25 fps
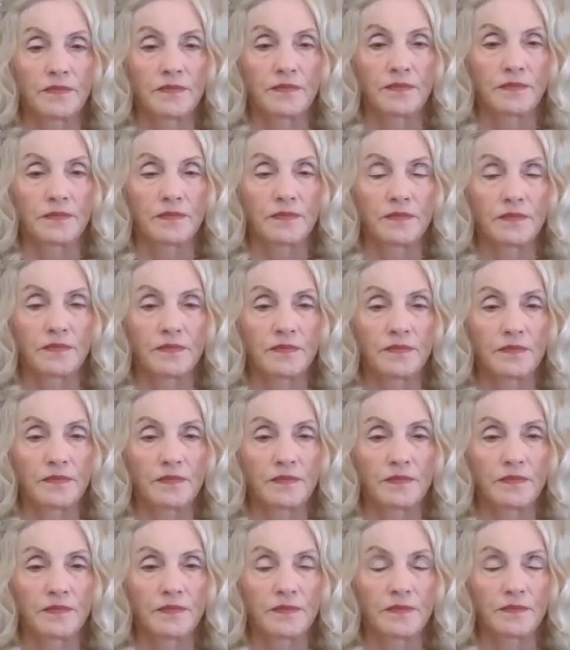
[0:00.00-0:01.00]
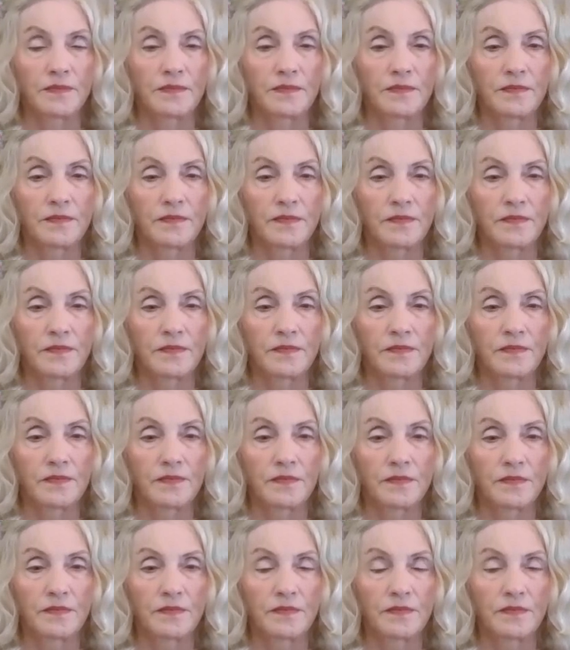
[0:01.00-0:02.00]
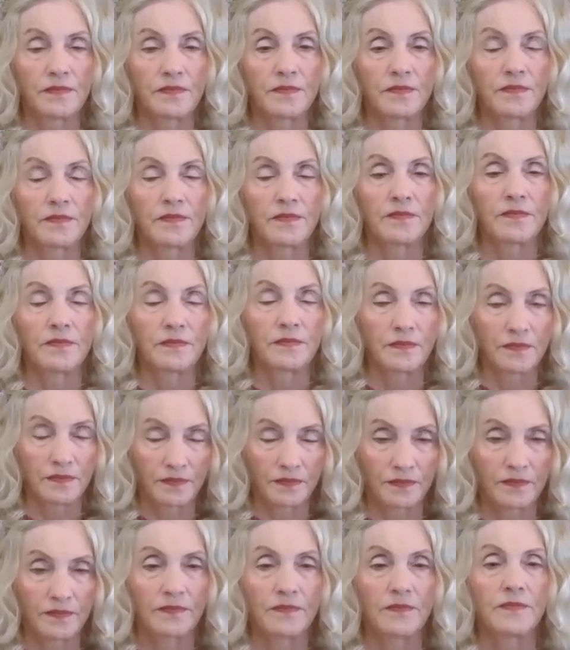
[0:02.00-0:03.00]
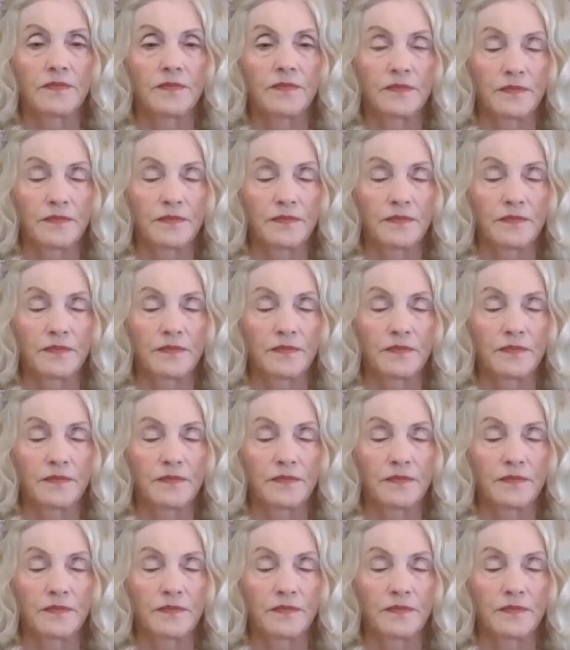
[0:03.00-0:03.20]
(not speaking)